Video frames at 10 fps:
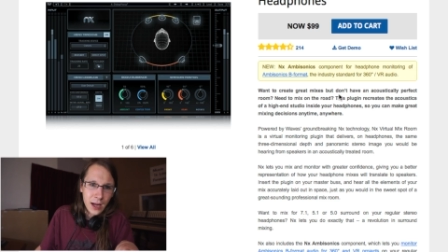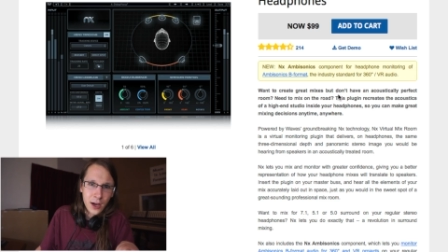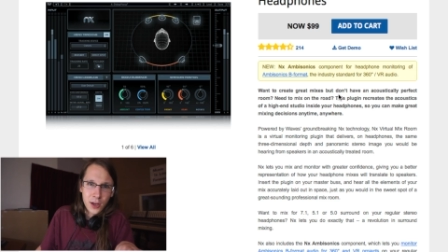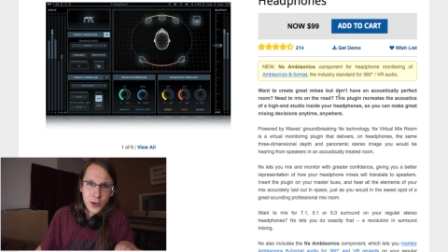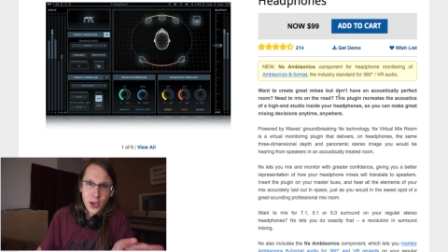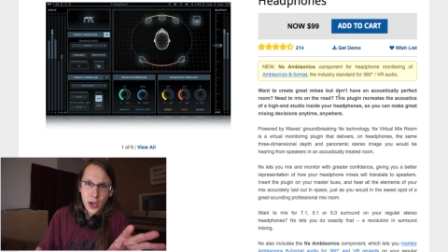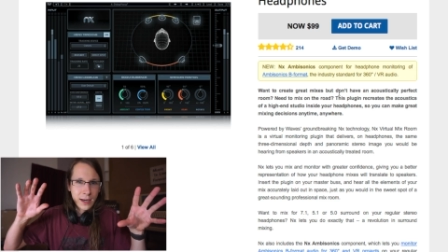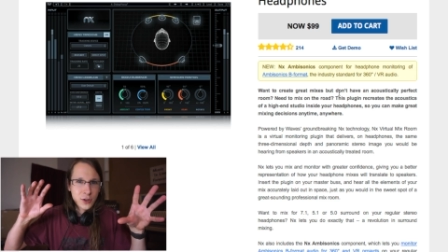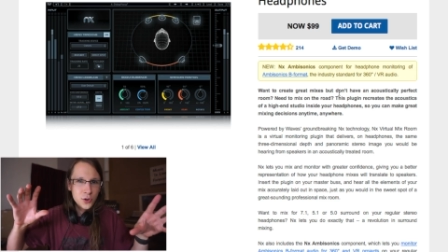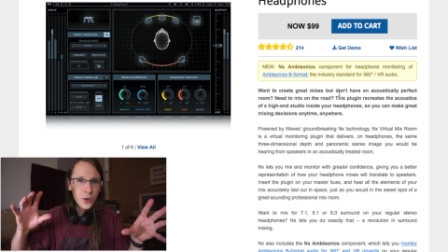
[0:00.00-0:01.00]

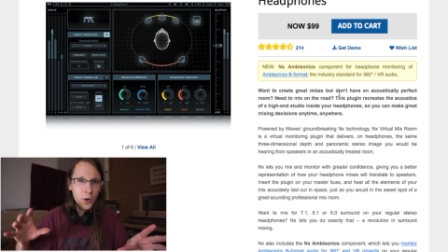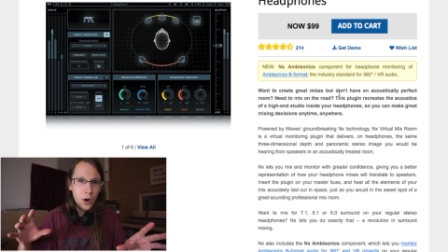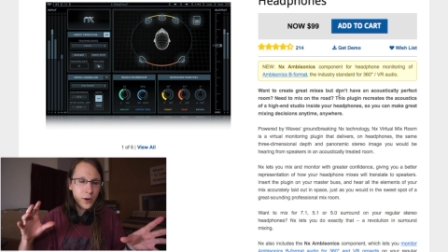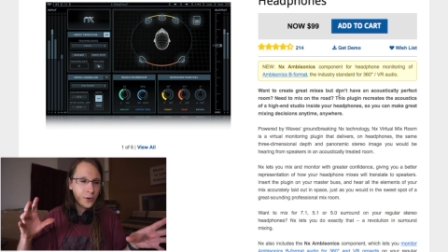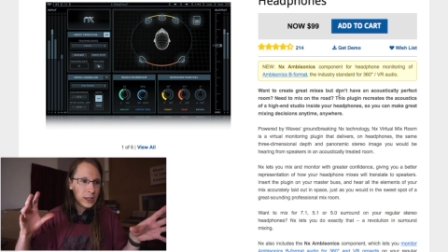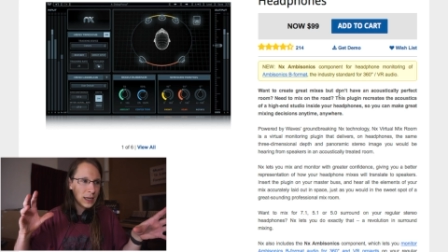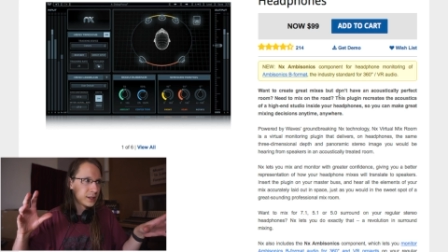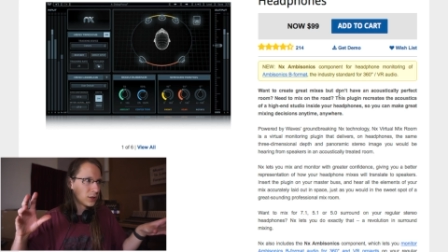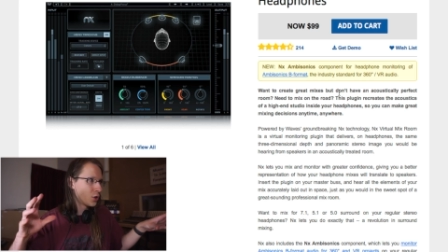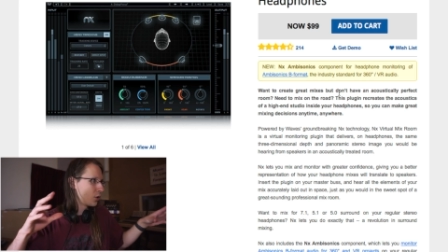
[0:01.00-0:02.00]
a studio
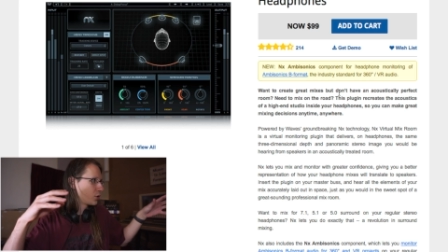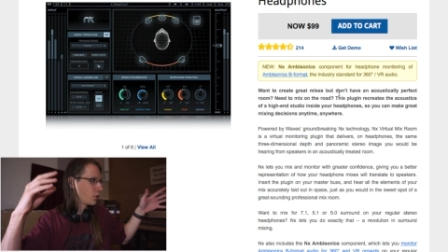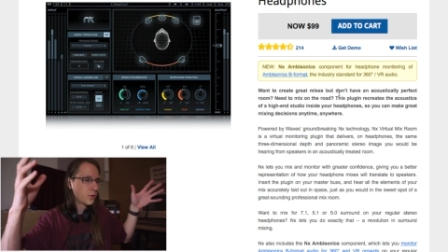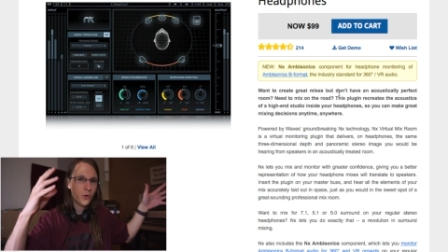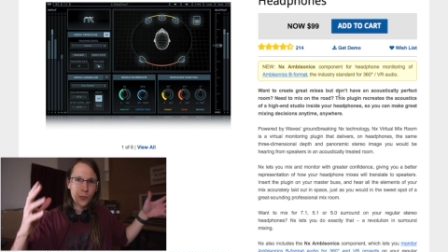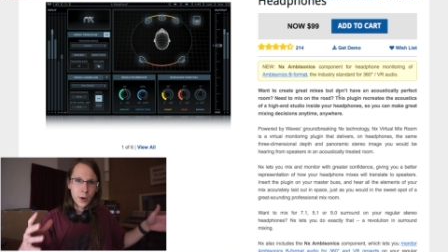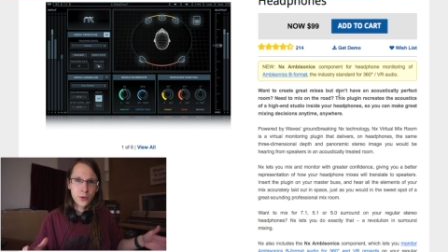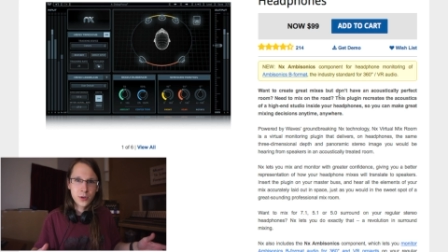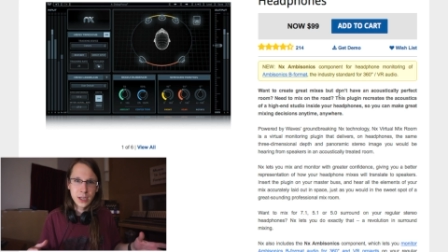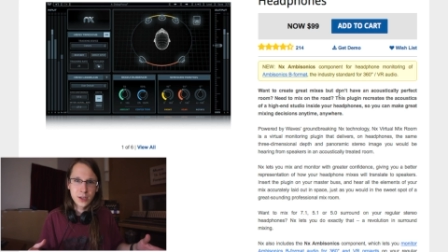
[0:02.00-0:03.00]
acoustics, so the room
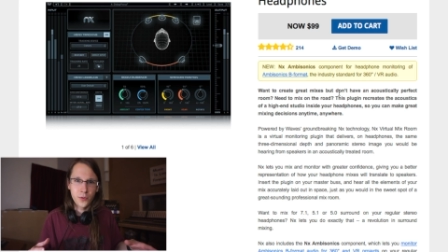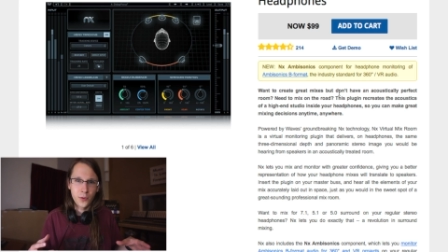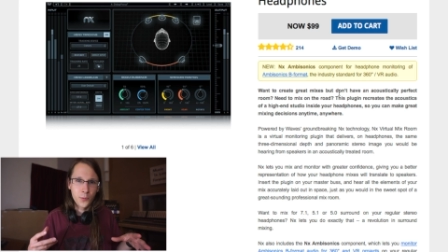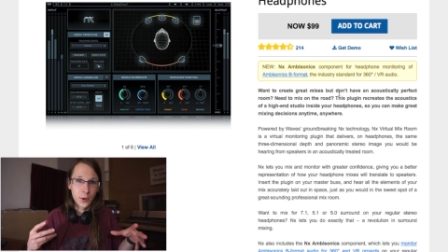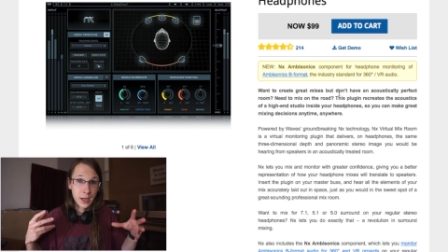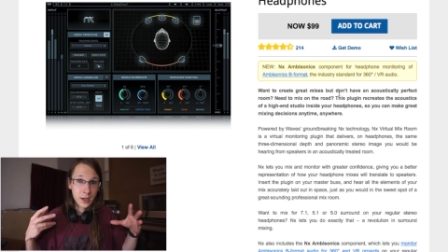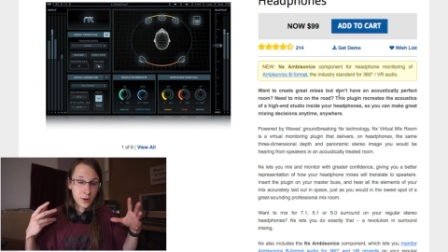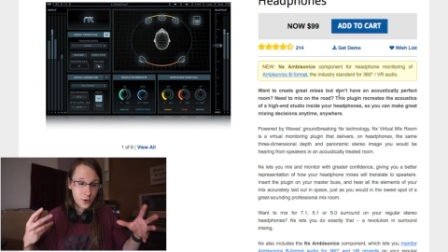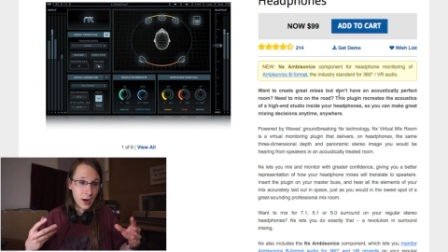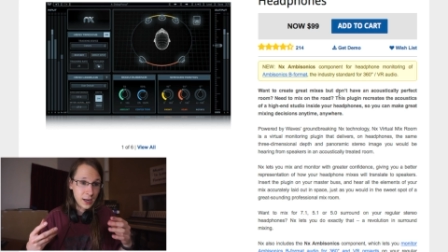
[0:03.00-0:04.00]
acoustics of a
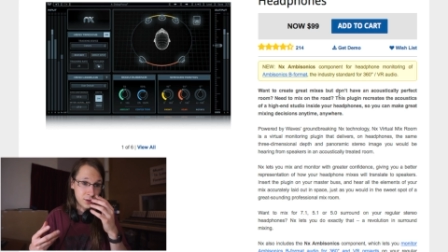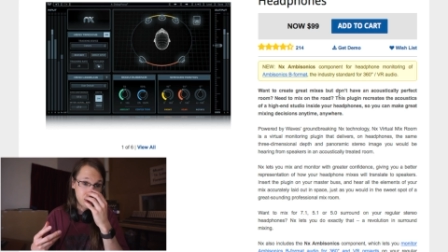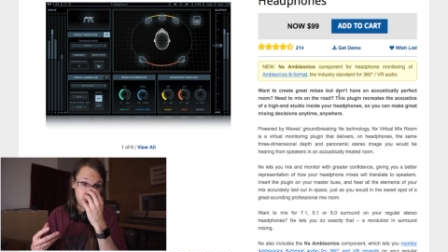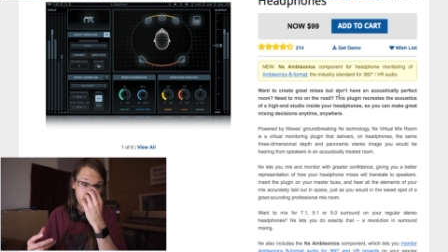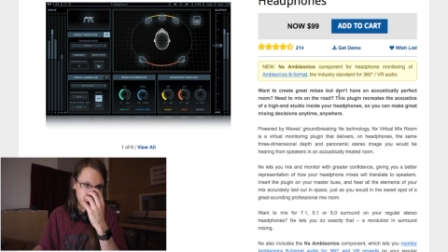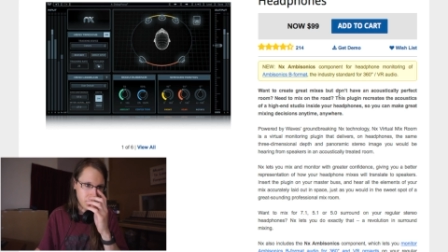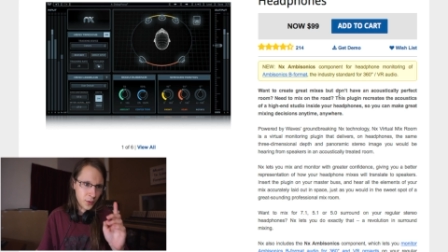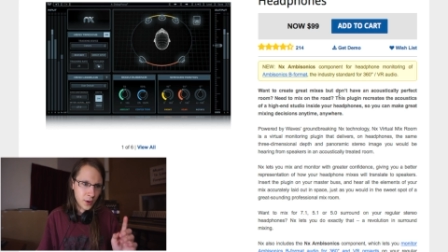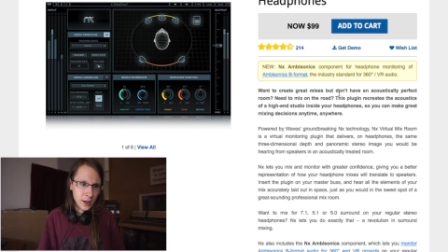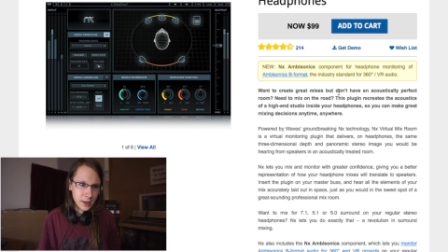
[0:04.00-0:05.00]
great studio.